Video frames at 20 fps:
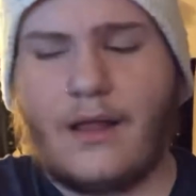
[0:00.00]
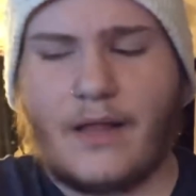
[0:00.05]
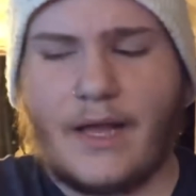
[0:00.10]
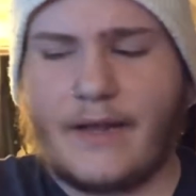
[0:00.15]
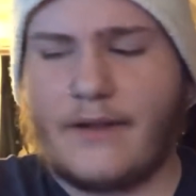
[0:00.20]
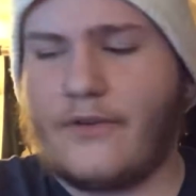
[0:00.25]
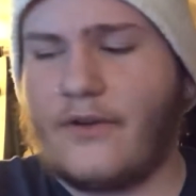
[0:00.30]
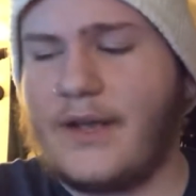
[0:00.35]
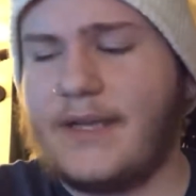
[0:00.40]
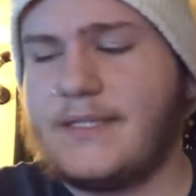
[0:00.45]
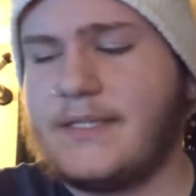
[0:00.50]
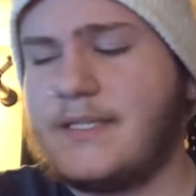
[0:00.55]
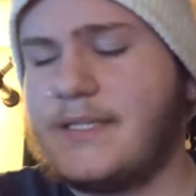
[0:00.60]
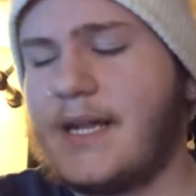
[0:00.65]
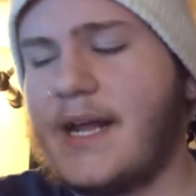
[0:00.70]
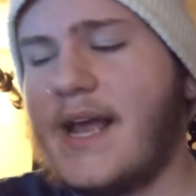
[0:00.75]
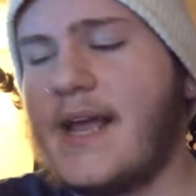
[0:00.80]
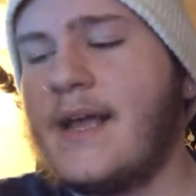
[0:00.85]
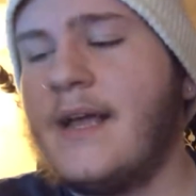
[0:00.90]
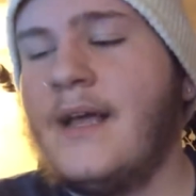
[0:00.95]
like crazy
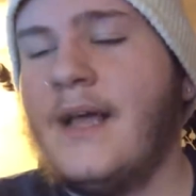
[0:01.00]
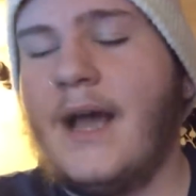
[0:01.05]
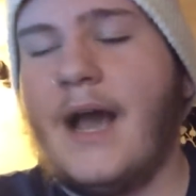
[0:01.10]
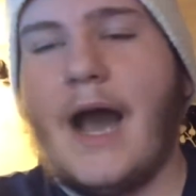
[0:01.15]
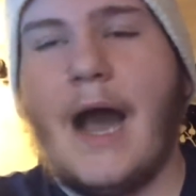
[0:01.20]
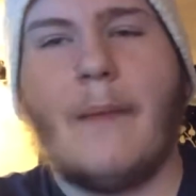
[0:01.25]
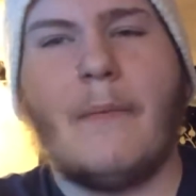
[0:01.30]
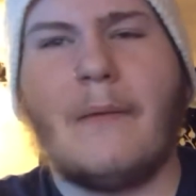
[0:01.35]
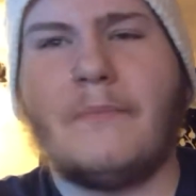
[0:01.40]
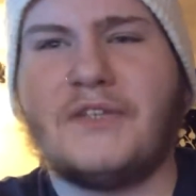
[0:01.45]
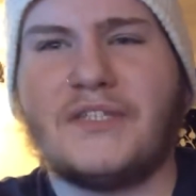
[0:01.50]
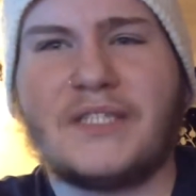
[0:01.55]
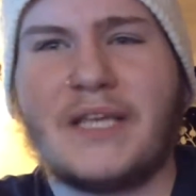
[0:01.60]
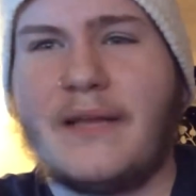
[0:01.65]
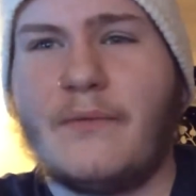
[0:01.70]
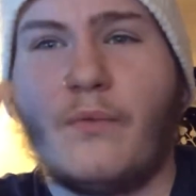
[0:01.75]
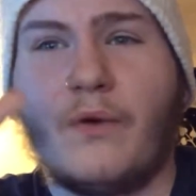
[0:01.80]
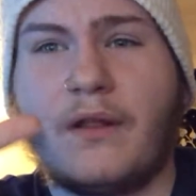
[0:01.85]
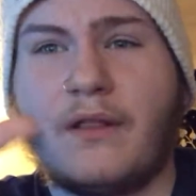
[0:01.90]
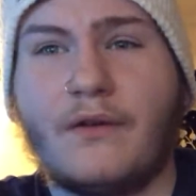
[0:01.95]
today. Um, I'm just
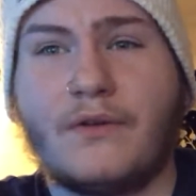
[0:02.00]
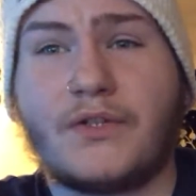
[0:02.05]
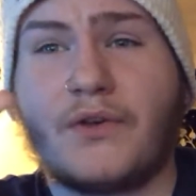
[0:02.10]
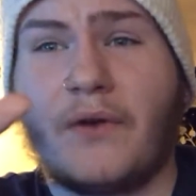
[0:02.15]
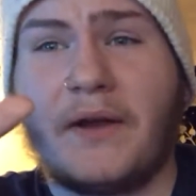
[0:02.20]
in one of those